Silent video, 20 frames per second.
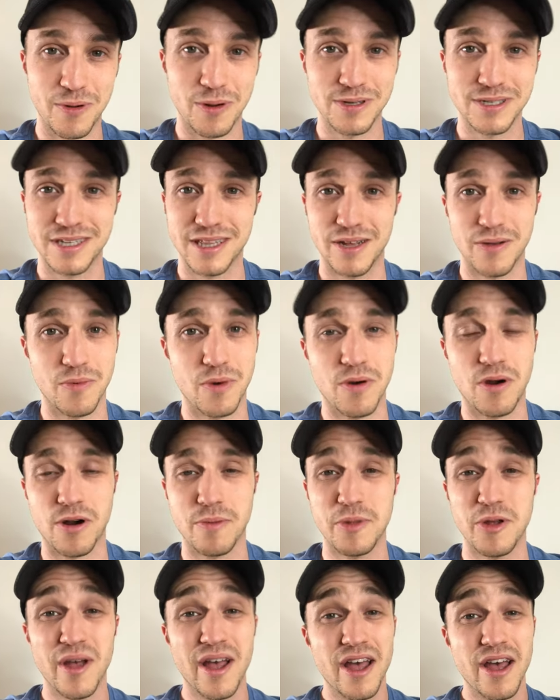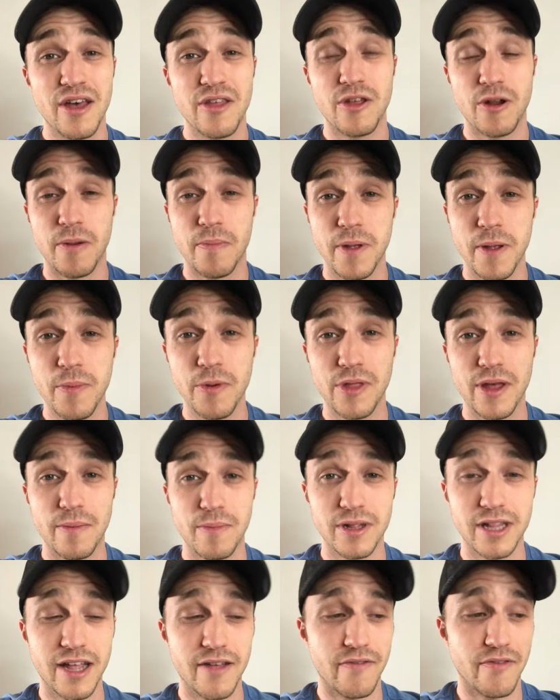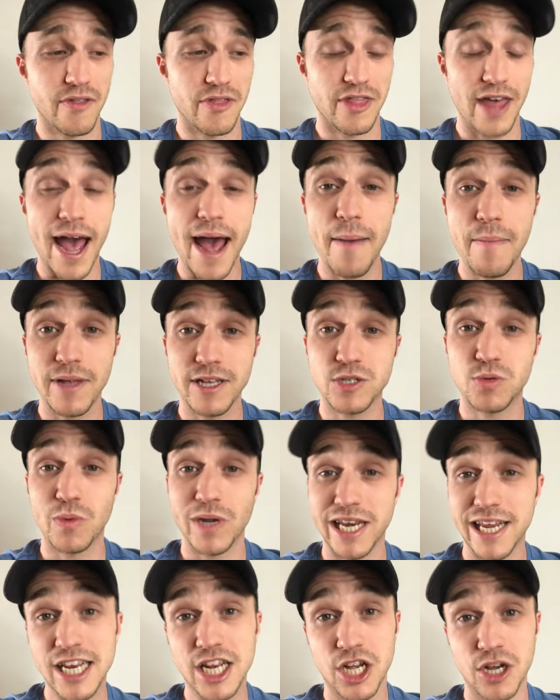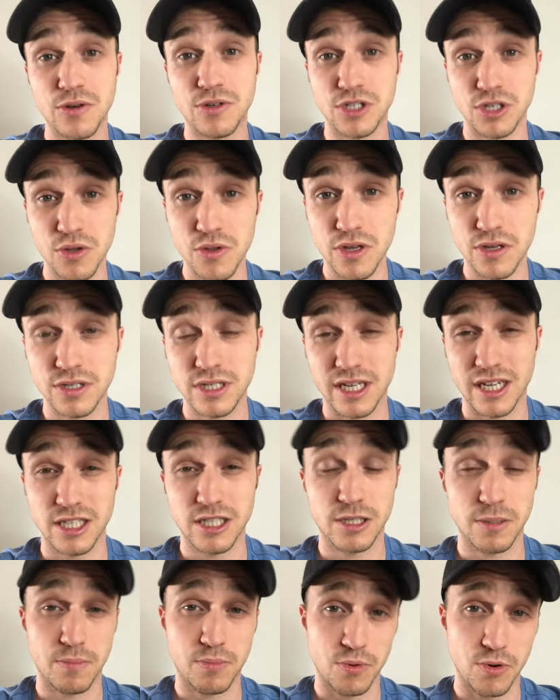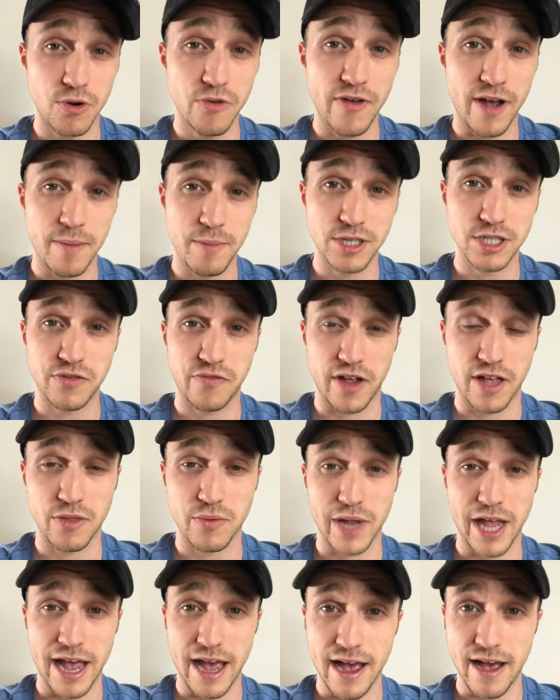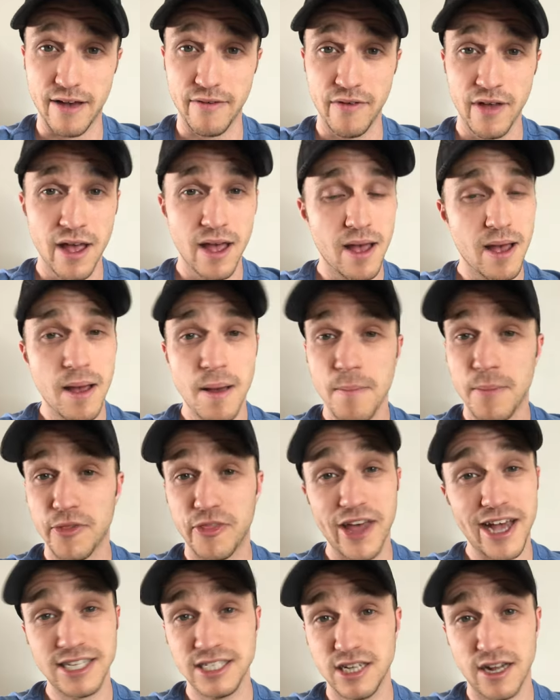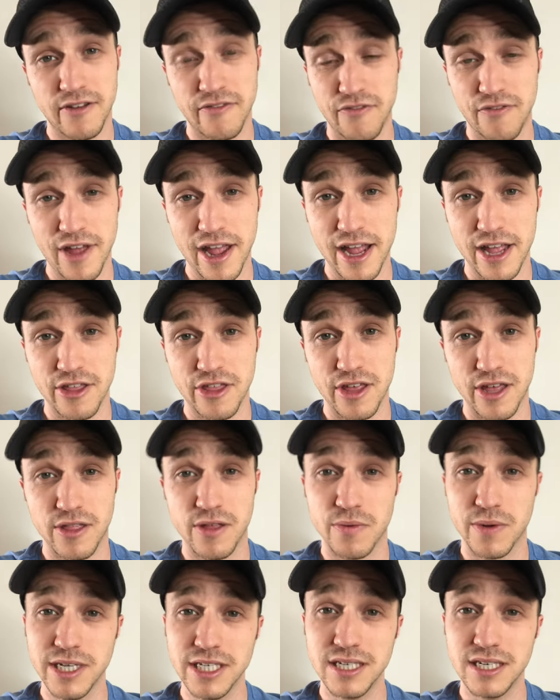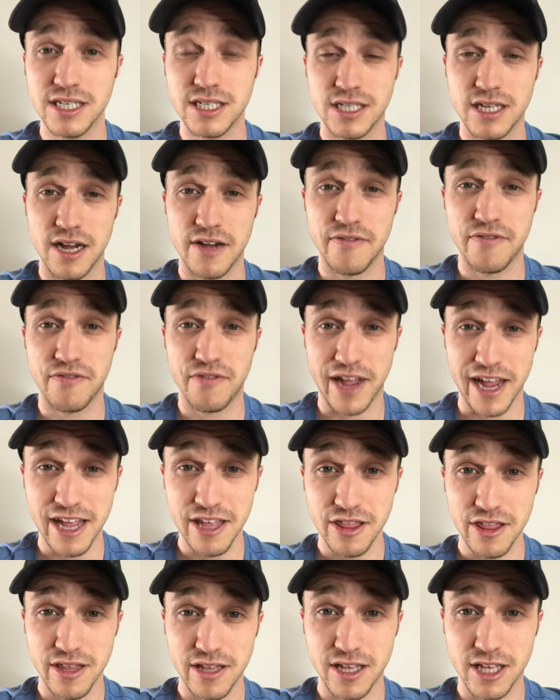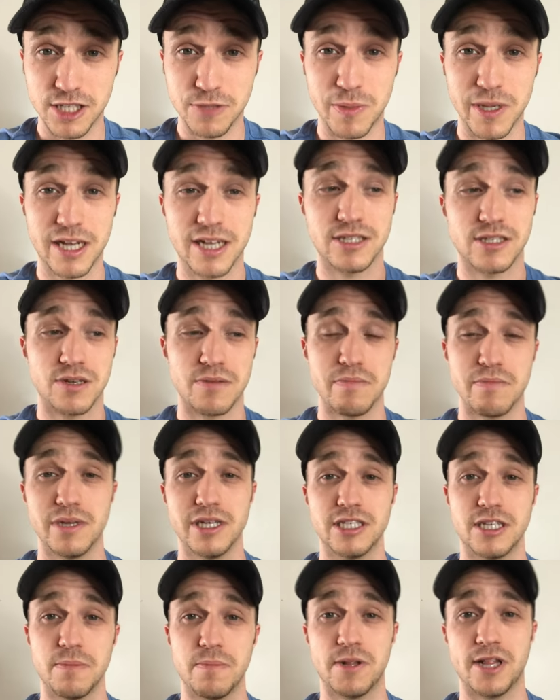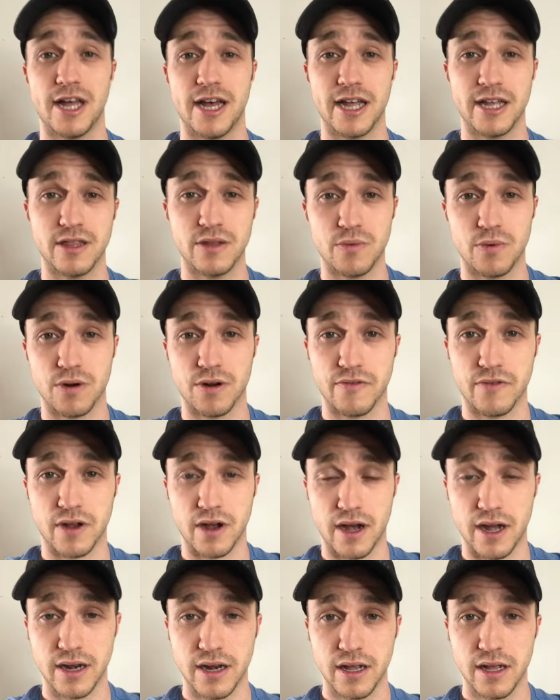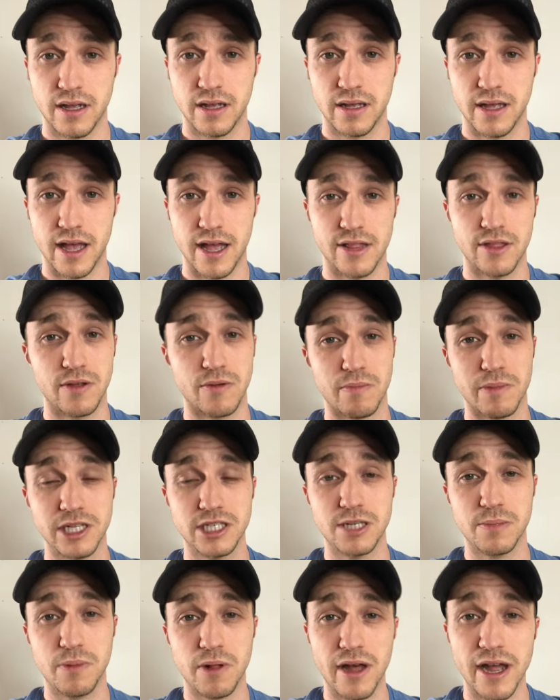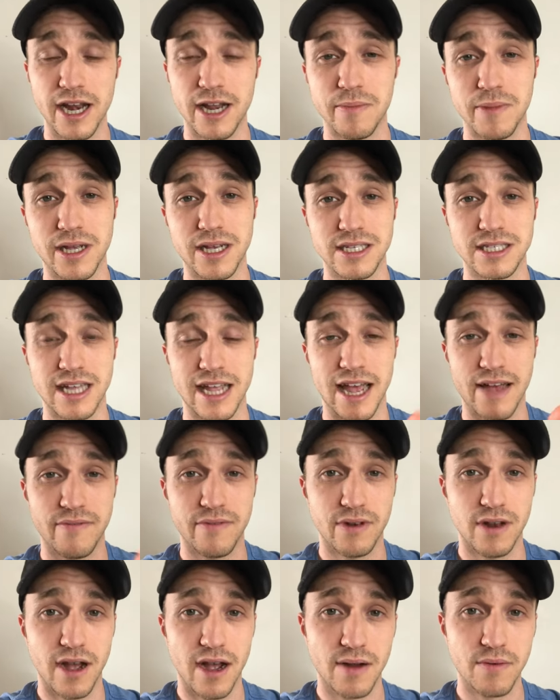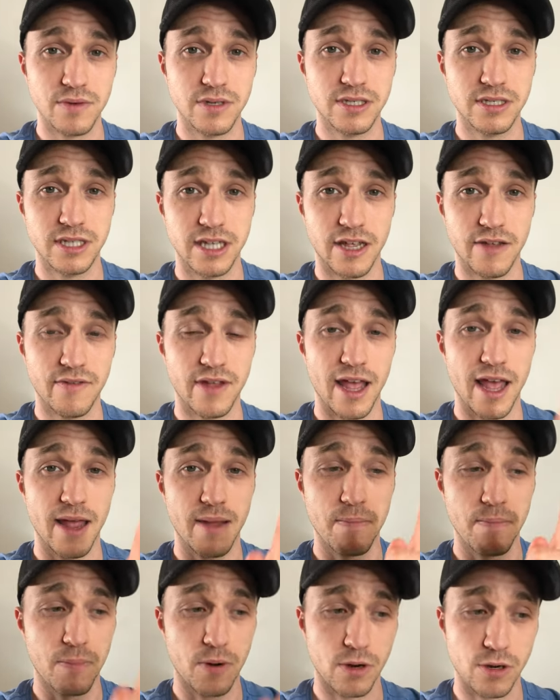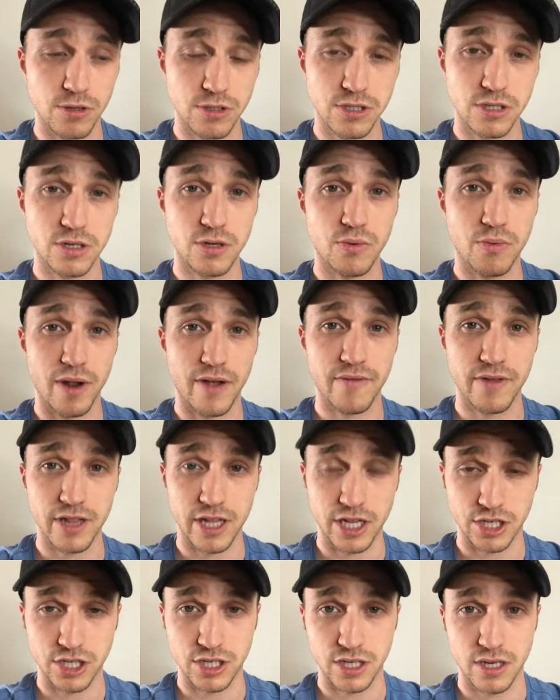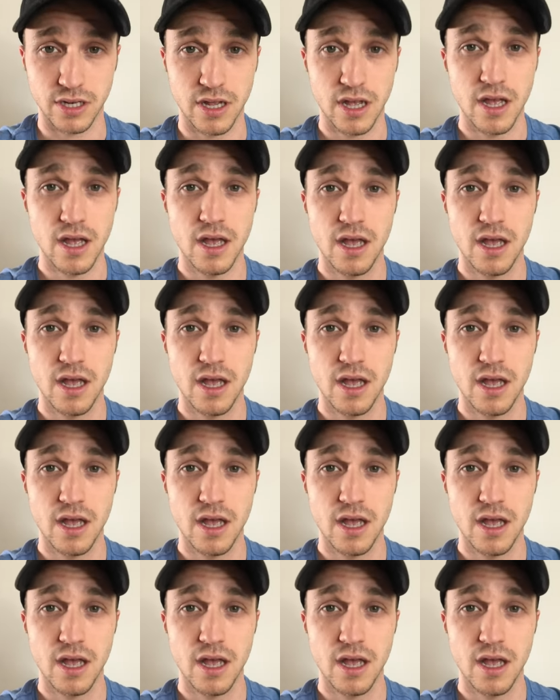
poison, they won't harm you. There are people that believe that means we need to go do those things to prove how much faith we have. But that's not faith, and the reason it's not faith is because they're misapplying the word of God. And they're misapplying it because they have not received a personal revelation